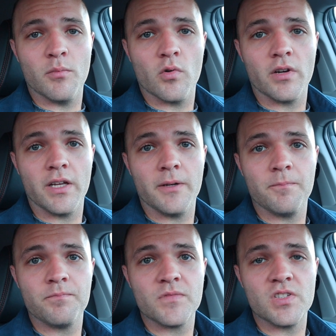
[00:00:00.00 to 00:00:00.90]

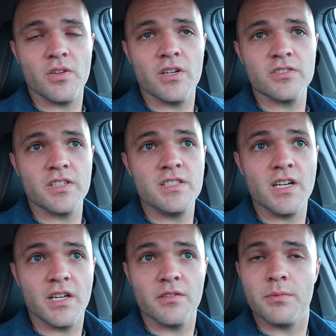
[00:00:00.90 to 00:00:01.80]
morning, so there's a
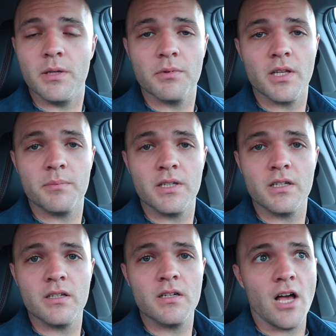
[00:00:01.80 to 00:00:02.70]
ton of people up
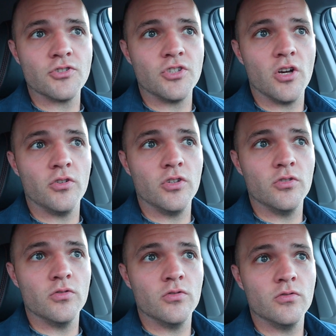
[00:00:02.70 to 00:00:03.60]
here. I'll show
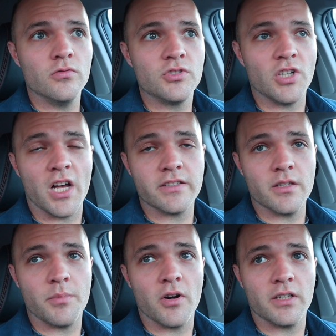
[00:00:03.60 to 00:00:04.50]
you shots of
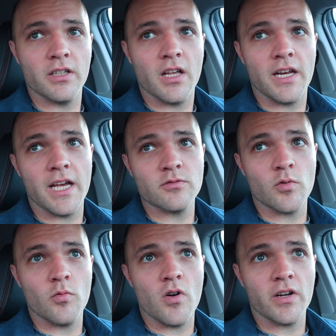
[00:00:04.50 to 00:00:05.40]
the parking lot as
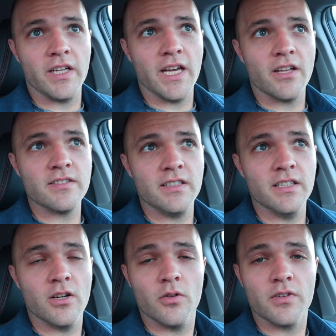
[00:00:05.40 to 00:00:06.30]
we're walking out to
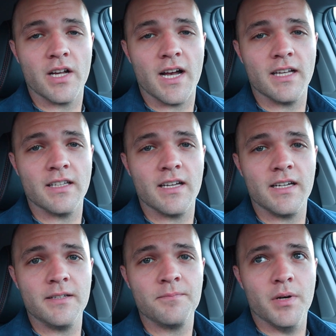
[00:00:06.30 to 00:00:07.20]
get over to
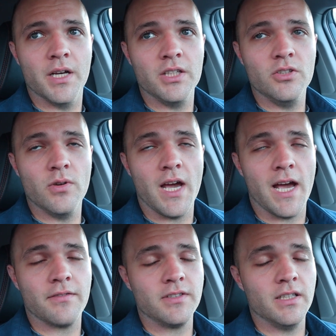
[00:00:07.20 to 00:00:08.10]
Highline, but you
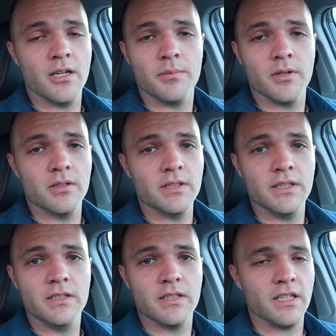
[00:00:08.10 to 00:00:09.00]
have to get up
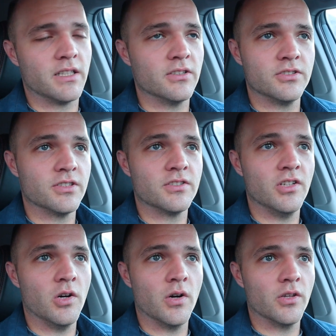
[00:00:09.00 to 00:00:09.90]
early. Like, there's just
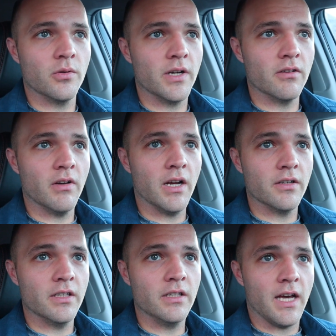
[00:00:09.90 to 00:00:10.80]
no other way
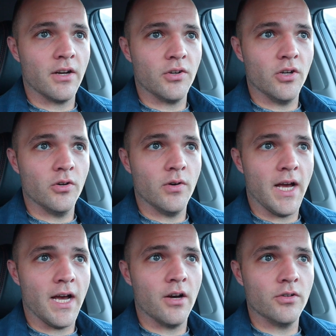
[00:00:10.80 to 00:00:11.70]
around it. I don't know
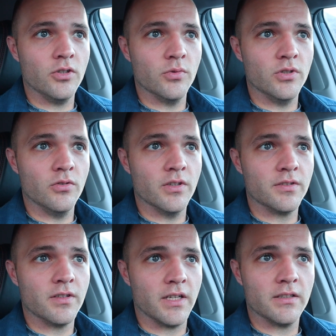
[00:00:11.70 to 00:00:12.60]
how you would do
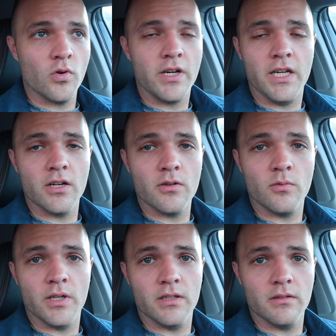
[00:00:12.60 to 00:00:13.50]
this. Like, we're here
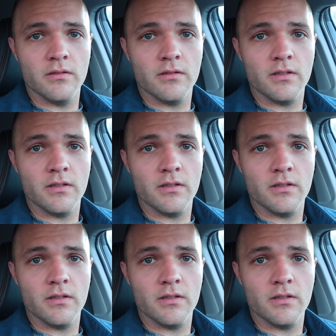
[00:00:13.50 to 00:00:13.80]
when